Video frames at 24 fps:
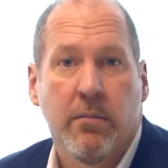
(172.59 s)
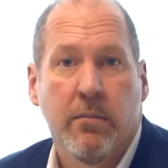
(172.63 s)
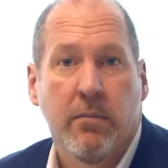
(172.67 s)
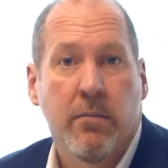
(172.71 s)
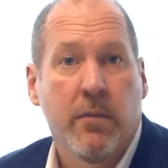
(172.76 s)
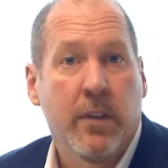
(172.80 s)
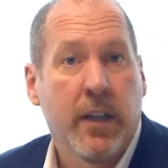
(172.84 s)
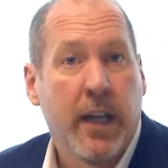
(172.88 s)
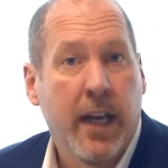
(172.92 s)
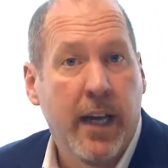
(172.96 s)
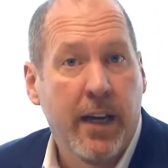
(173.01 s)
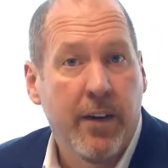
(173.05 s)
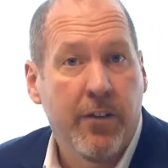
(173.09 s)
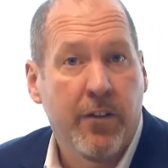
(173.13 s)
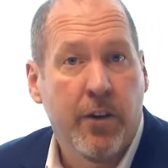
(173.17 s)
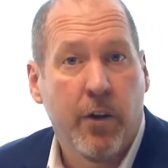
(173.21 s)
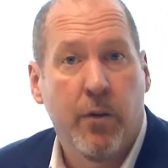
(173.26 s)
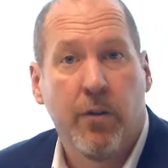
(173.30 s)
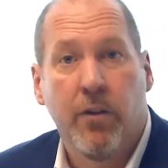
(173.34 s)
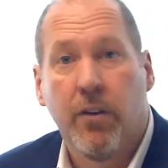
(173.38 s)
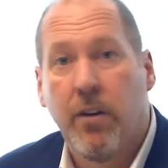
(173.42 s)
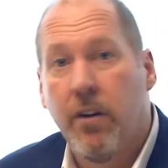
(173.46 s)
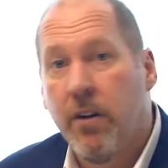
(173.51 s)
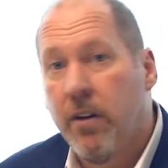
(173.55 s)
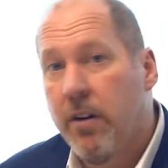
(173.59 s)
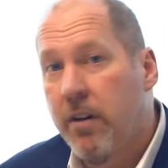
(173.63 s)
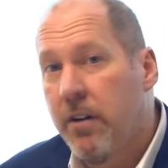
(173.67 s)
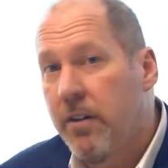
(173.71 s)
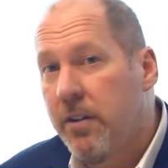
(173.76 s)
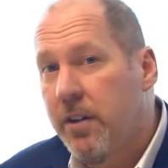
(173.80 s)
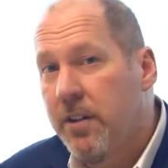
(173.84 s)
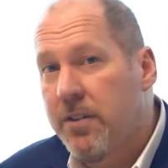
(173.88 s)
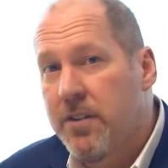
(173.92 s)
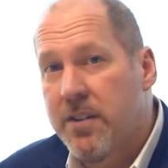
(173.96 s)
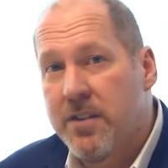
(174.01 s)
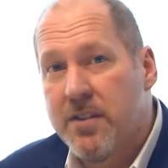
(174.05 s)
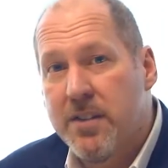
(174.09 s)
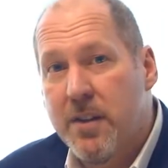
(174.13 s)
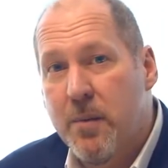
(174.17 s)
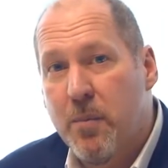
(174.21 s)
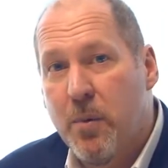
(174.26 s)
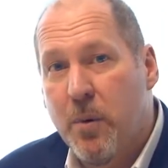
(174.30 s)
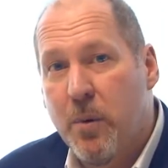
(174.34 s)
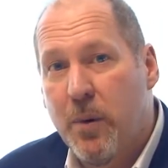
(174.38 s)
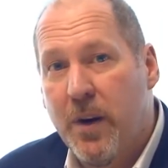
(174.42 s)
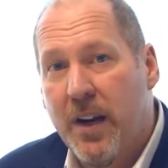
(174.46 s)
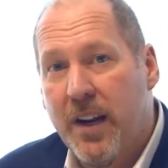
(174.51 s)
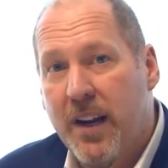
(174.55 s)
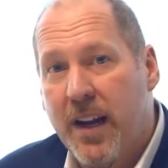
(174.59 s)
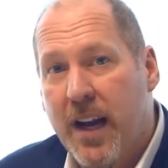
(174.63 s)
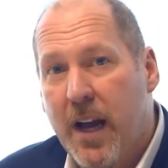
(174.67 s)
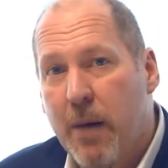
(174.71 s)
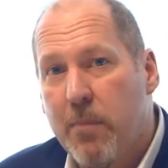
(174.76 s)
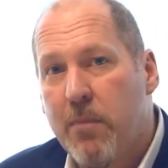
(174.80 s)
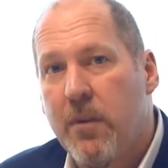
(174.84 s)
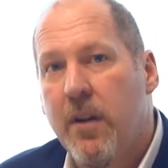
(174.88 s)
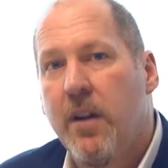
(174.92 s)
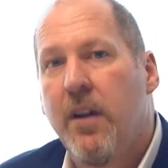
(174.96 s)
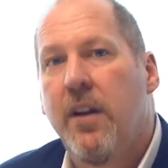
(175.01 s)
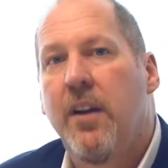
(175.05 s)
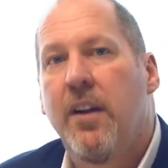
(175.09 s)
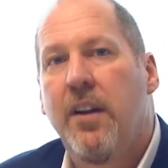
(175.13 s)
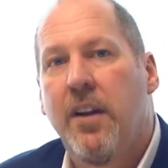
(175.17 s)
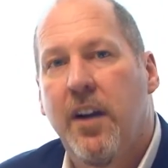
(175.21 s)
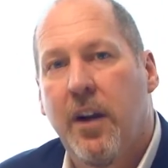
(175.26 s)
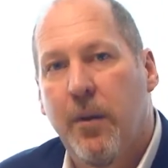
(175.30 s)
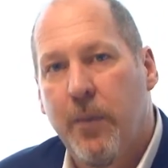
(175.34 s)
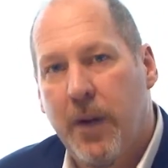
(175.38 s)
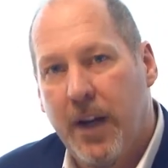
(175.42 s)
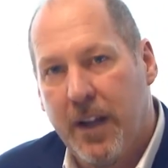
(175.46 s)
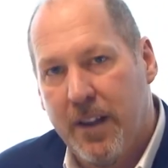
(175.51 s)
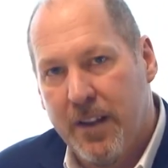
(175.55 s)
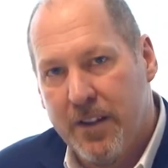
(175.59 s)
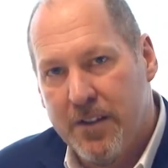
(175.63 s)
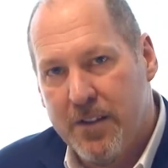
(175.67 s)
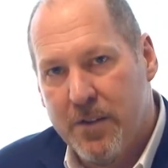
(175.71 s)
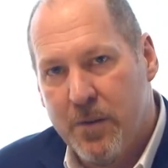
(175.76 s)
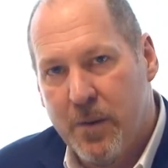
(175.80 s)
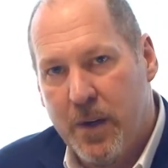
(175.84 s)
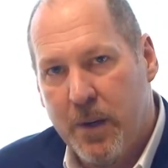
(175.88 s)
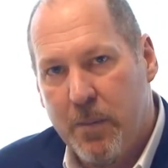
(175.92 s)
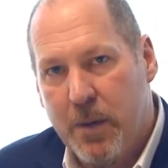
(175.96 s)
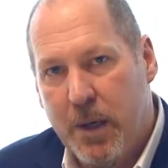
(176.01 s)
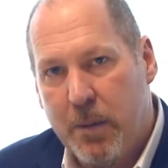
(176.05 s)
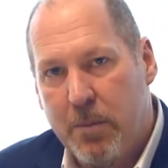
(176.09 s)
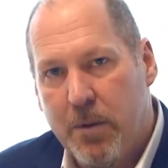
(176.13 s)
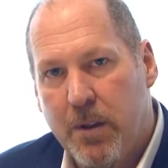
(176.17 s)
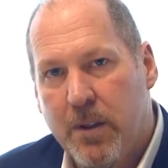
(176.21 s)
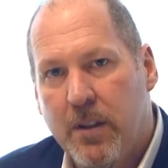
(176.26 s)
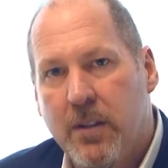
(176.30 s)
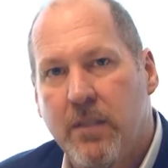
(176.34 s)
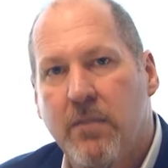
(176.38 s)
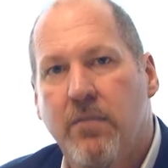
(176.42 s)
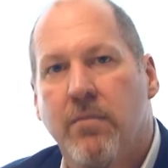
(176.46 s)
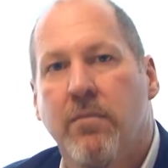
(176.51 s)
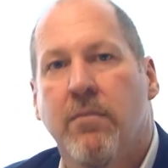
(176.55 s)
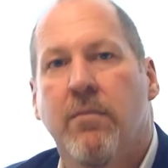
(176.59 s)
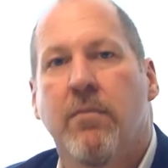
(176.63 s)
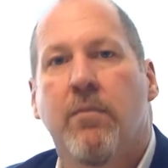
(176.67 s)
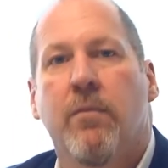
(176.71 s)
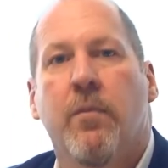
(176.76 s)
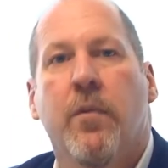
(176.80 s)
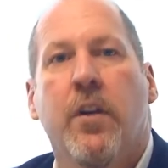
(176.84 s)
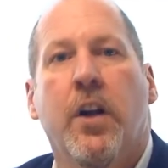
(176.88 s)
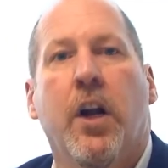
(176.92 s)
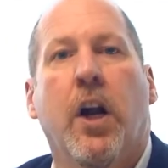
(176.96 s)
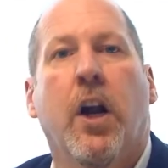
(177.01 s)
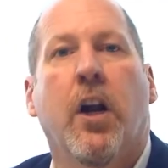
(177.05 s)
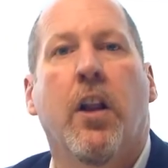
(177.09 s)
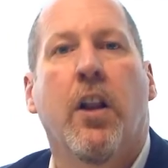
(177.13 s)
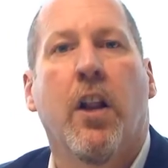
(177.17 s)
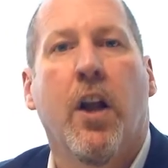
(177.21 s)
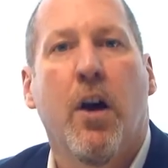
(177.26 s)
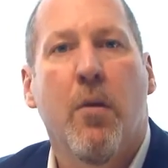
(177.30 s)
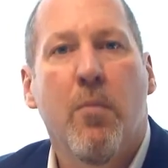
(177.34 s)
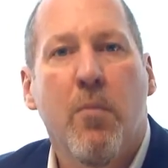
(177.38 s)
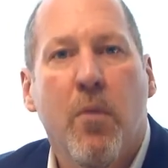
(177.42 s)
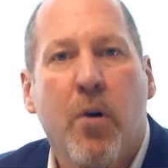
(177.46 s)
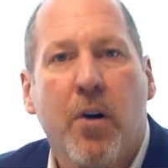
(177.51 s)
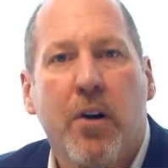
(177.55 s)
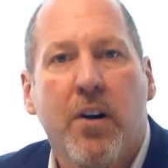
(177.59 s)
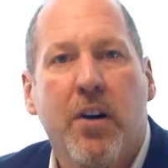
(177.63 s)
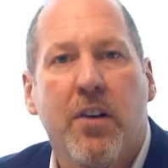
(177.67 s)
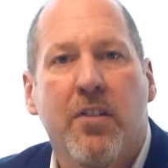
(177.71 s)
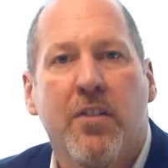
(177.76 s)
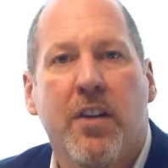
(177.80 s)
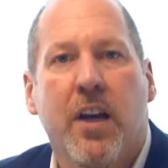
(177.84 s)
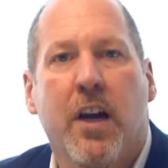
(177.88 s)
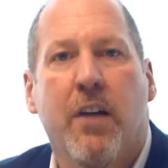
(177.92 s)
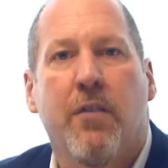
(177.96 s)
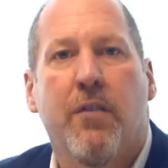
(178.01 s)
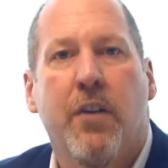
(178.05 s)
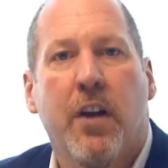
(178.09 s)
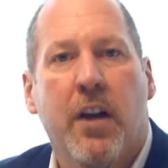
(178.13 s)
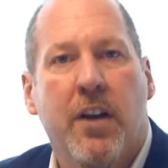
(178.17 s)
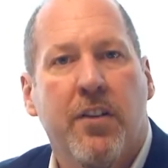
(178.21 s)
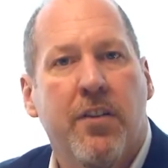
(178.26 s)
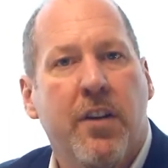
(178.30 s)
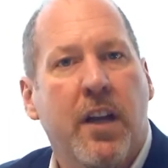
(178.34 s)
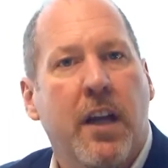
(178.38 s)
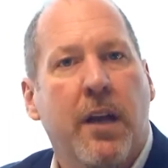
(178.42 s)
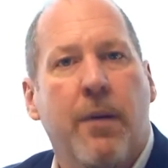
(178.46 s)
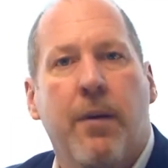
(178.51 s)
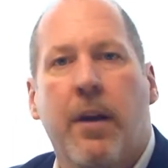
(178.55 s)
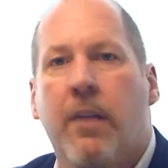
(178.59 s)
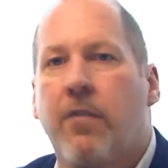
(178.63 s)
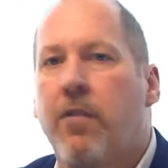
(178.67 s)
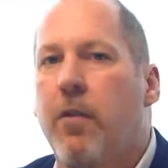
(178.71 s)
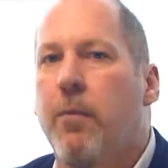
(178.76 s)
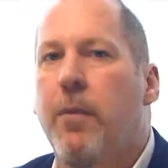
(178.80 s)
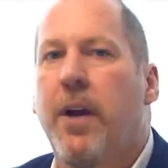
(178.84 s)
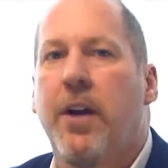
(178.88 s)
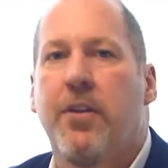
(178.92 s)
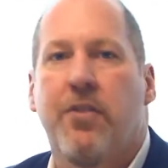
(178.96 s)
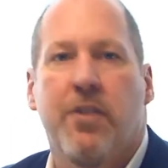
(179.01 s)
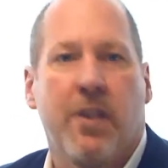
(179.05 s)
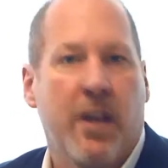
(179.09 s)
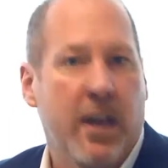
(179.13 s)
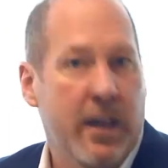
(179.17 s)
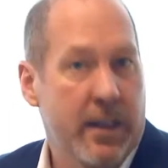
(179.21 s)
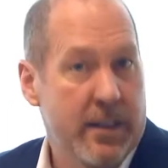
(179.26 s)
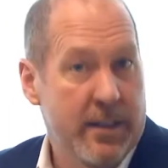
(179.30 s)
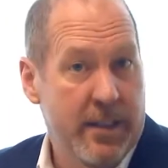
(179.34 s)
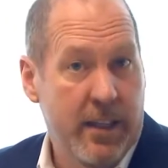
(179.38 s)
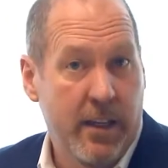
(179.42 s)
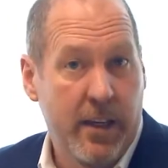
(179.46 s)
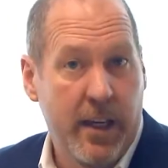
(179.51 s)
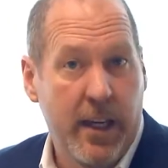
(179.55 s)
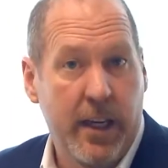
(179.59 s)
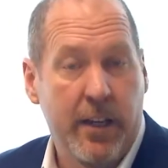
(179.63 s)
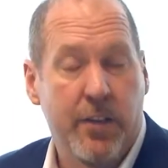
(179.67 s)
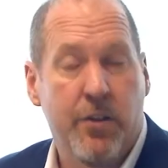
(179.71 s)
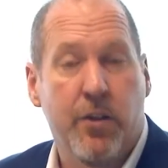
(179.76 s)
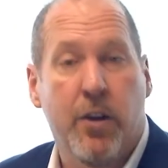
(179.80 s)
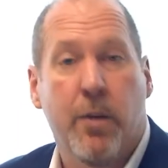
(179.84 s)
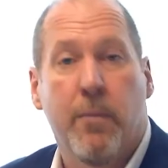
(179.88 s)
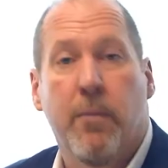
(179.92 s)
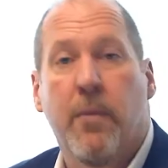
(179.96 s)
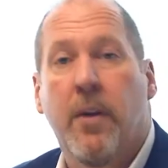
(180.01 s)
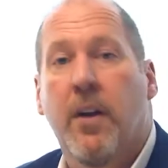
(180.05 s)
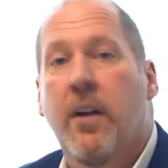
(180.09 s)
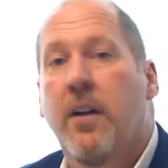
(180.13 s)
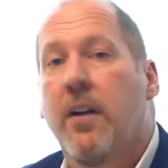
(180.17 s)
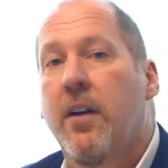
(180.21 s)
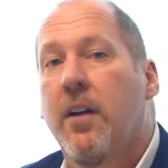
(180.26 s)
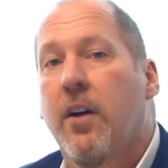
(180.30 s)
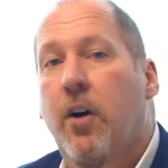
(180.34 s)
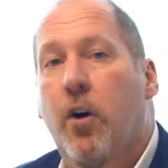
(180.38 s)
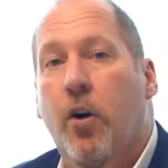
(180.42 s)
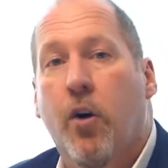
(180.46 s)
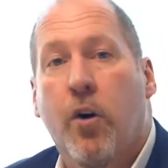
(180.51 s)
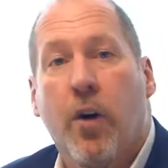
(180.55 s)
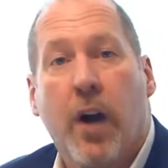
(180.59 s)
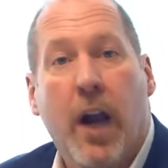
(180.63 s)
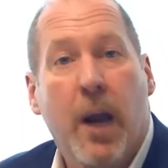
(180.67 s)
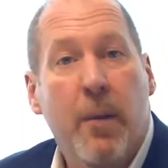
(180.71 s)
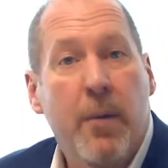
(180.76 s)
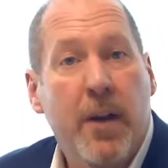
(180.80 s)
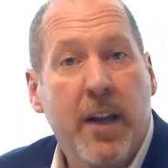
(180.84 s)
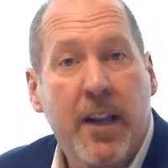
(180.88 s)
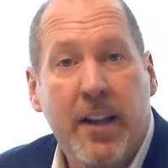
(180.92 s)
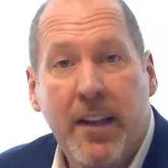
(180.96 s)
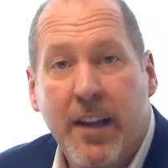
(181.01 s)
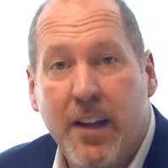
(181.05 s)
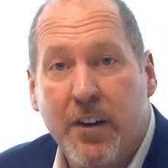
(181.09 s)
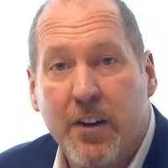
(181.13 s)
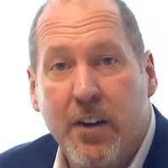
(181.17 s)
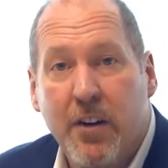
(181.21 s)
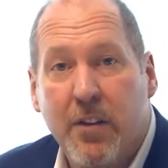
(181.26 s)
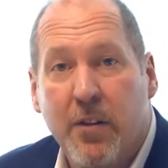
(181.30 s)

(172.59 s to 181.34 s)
Okay, so just a simple recap. You're going to make a list of 20 people. You're going to love more than yourself. You're just going to get information. You're not going to sell anything to them or cram anything down their